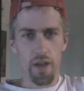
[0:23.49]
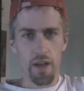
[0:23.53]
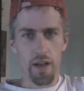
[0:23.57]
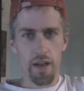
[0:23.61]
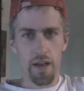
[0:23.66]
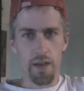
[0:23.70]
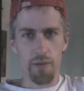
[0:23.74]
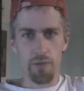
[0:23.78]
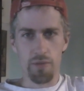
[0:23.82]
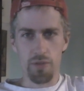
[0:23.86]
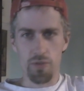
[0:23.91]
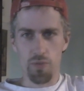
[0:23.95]
and
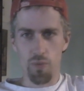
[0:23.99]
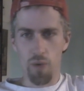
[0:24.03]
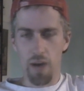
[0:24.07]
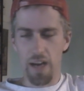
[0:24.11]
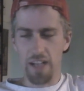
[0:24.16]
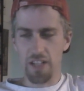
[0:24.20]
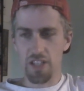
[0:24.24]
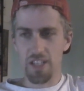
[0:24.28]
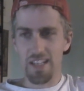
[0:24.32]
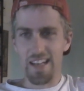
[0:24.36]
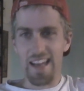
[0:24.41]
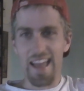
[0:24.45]
I was
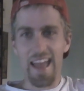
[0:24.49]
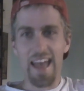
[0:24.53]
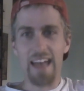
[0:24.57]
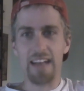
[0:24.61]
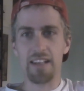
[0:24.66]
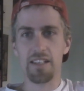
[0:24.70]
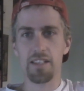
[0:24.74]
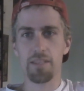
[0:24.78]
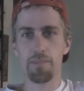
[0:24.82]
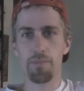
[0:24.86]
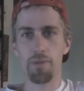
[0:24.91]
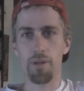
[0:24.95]
watching
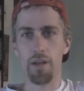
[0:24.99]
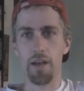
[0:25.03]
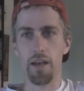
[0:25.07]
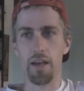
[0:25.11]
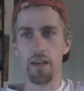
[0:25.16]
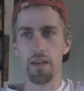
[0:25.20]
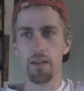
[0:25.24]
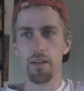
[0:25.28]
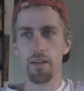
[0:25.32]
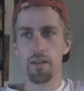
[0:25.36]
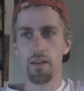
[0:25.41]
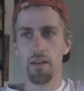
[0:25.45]

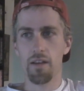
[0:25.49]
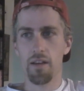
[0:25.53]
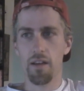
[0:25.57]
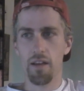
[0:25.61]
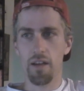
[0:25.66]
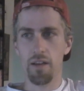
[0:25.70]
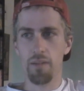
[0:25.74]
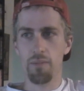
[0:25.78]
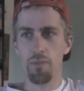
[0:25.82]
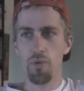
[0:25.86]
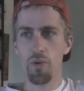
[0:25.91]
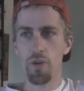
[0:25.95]
X-Play
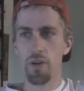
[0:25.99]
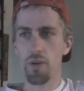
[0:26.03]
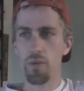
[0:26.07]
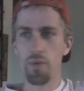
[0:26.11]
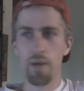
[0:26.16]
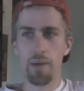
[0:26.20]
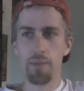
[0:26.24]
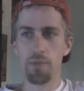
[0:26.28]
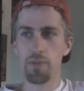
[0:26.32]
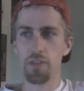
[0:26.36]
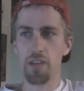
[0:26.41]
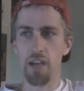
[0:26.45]
and Morgan
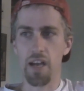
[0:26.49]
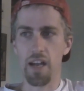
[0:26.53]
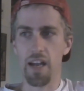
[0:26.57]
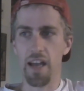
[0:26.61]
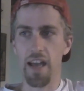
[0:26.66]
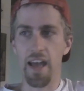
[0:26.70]
Webb was on.